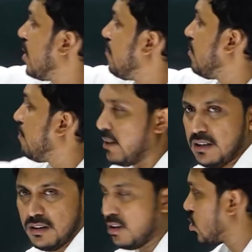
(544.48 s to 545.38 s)
maybe
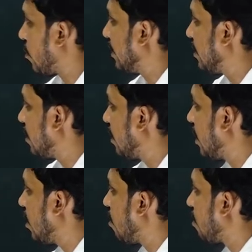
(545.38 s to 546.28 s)
B. So either
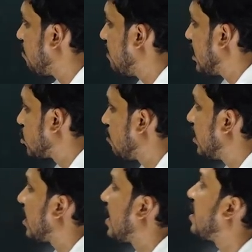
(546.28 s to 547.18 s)
A or B should be
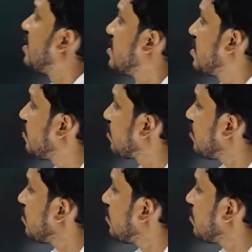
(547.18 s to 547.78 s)
the right answer.